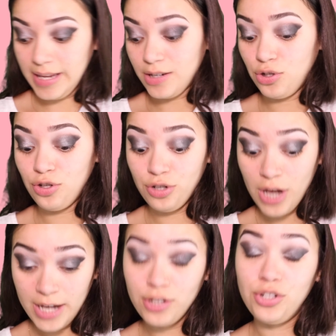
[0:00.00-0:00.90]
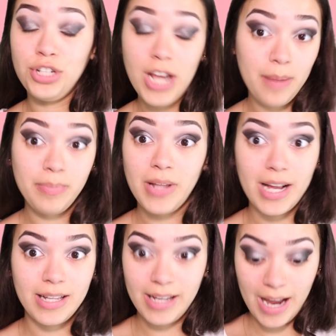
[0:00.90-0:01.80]
like jet
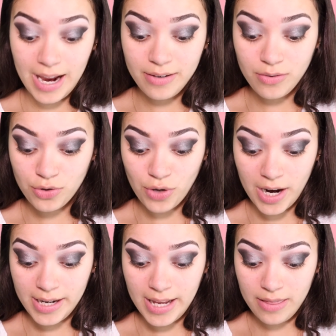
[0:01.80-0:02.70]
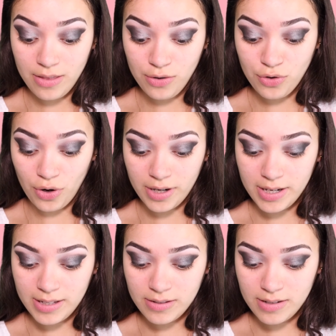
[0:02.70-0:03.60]
black. Like, I try to get the
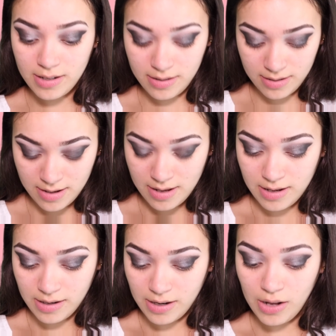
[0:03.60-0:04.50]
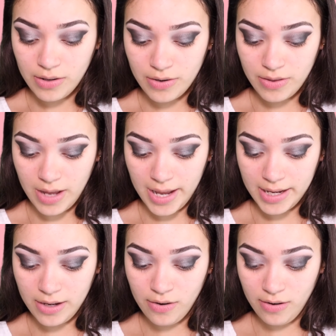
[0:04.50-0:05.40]
darkest color that I
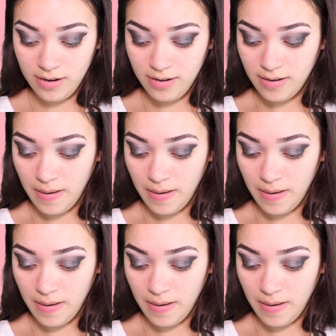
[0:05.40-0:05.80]
could,